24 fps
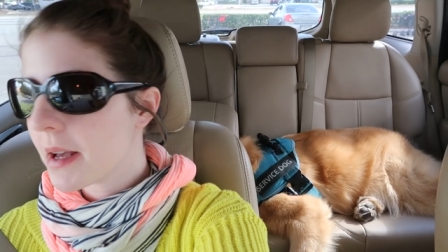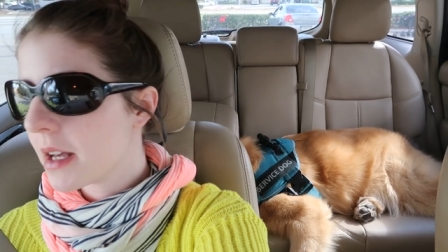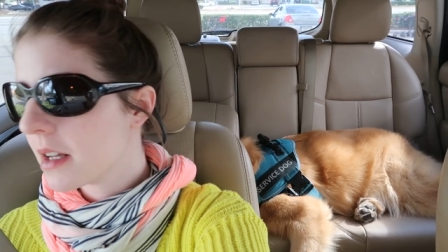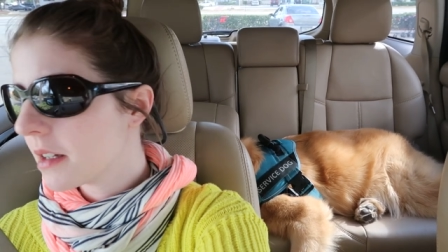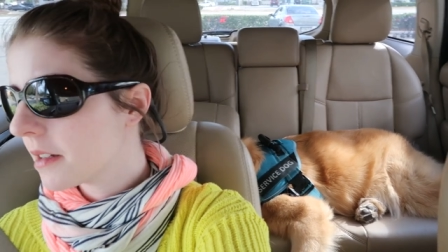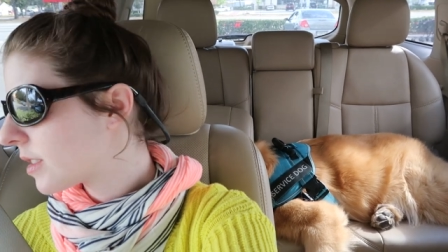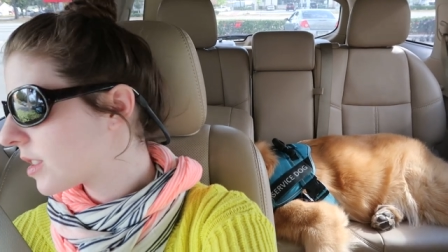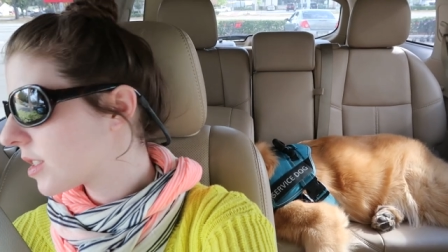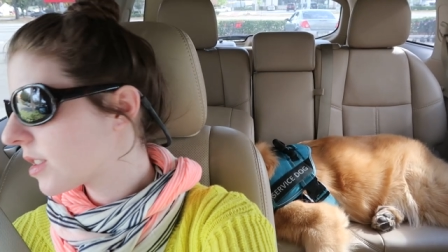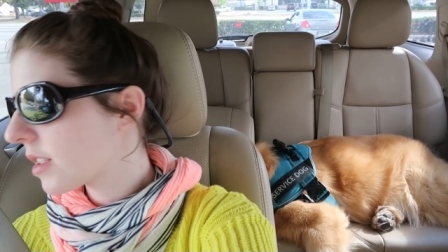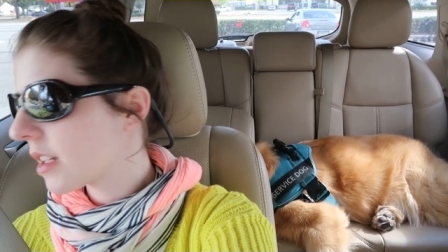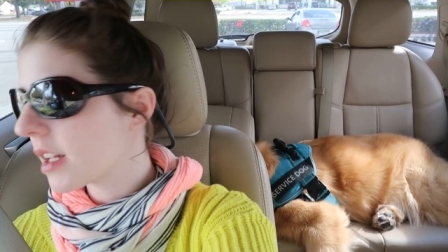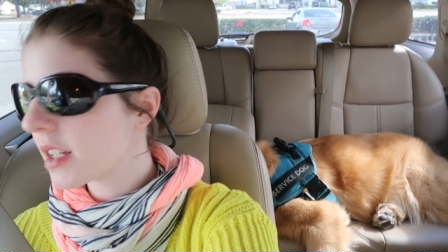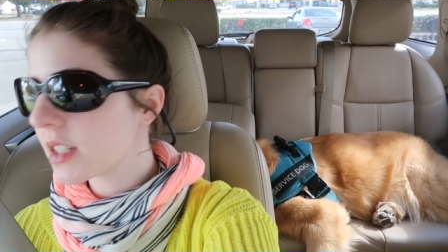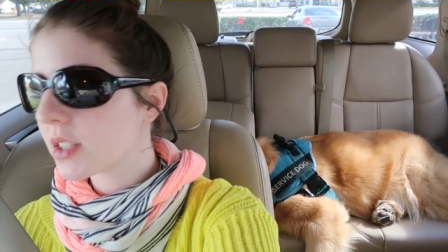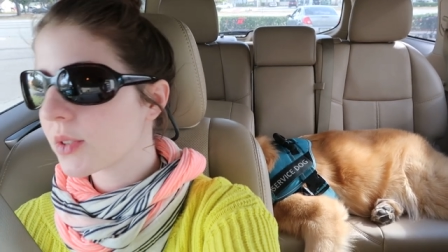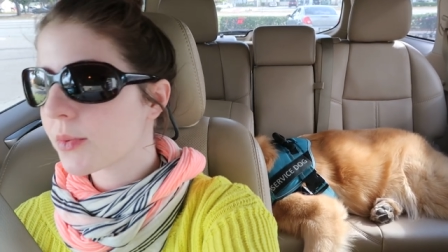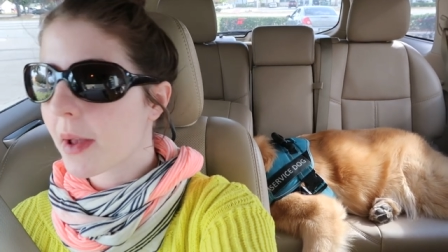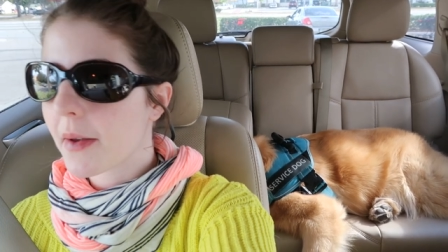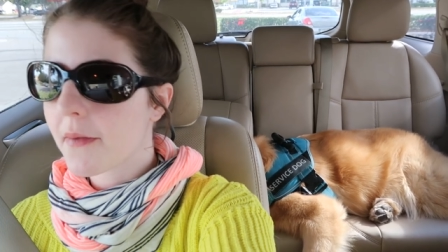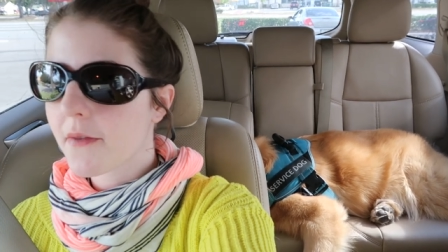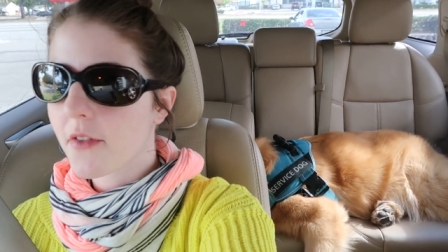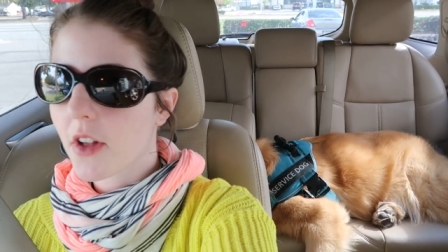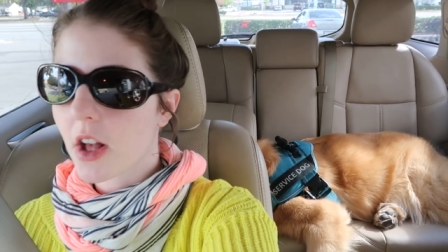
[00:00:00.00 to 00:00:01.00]
So
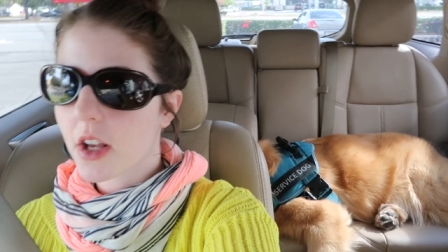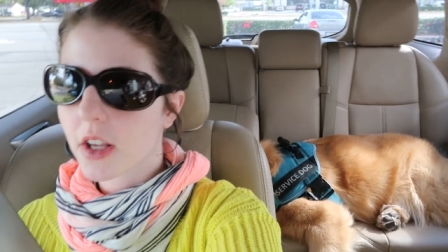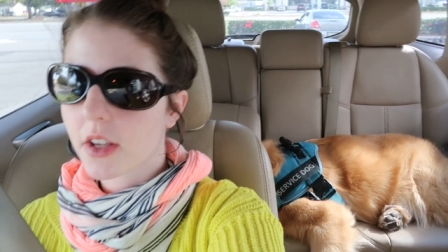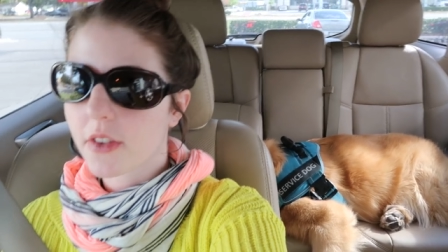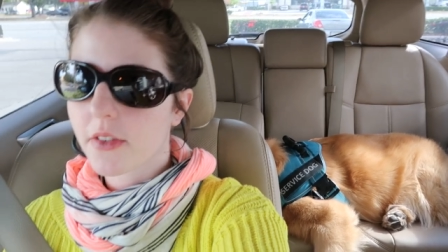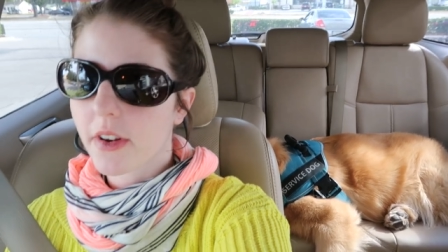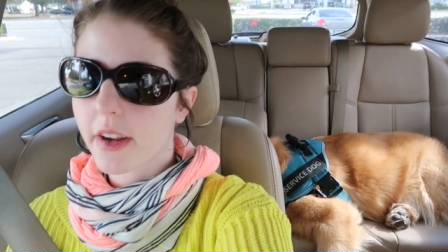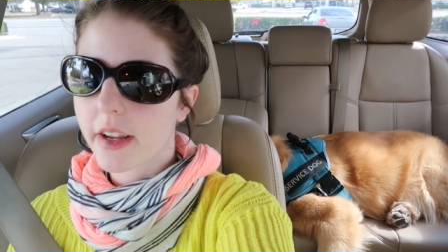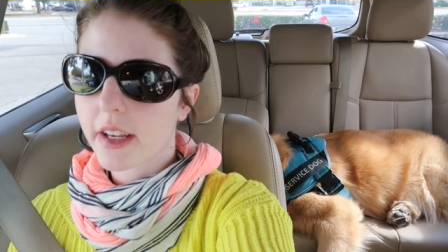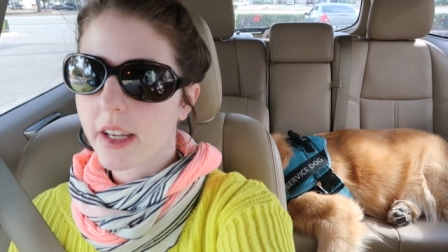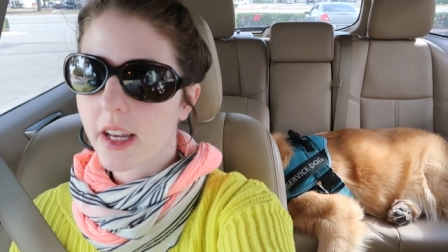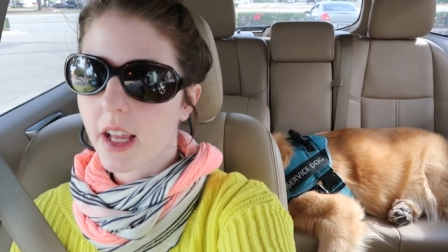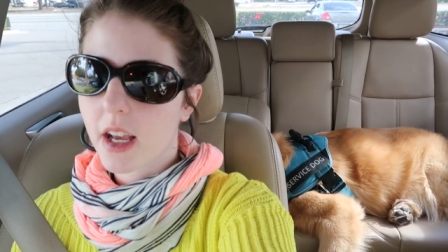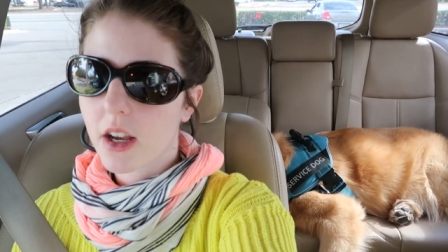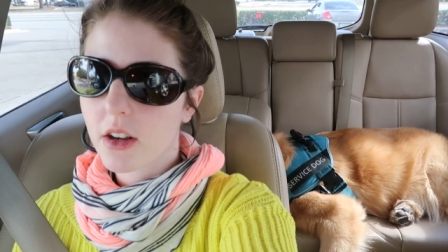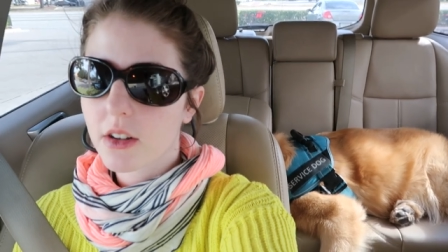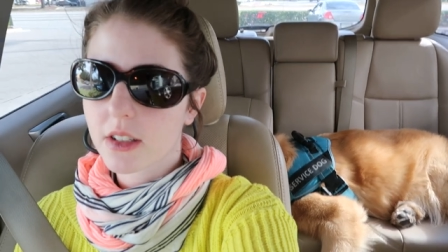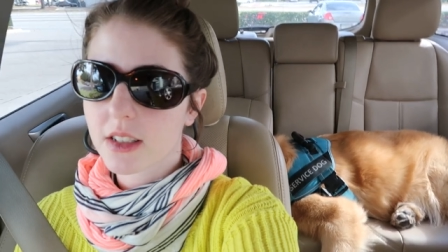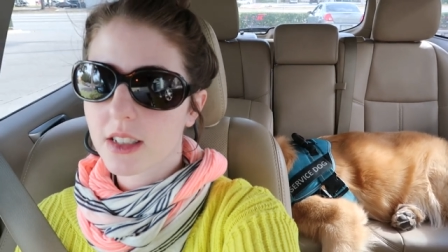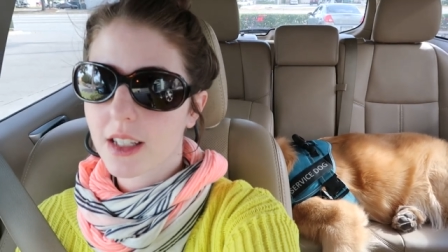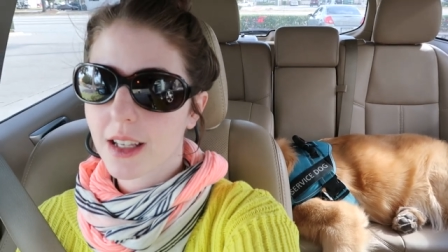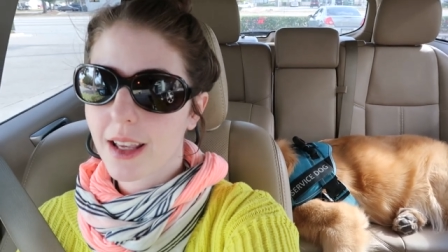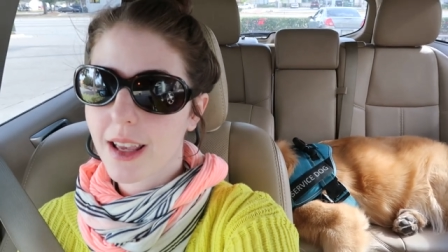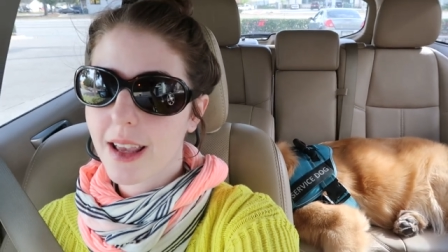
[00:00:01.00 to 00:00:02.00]
that's why I'm vlogging right now
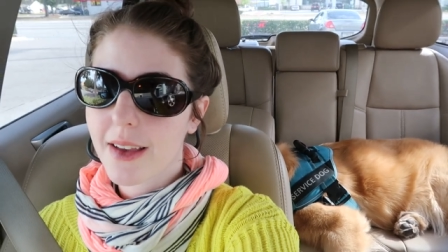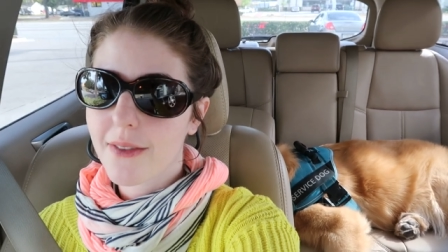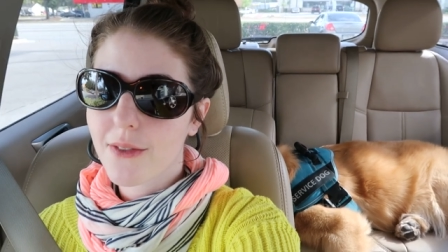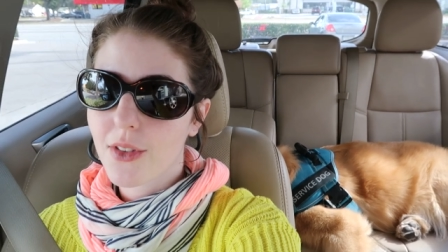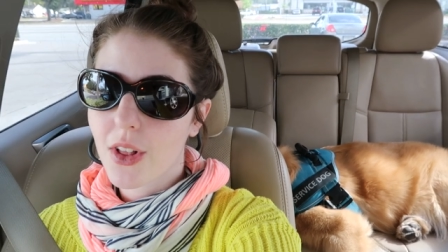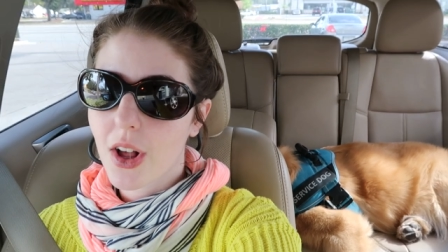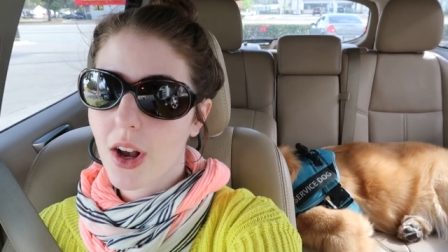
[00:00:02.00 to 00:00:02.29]
because I can't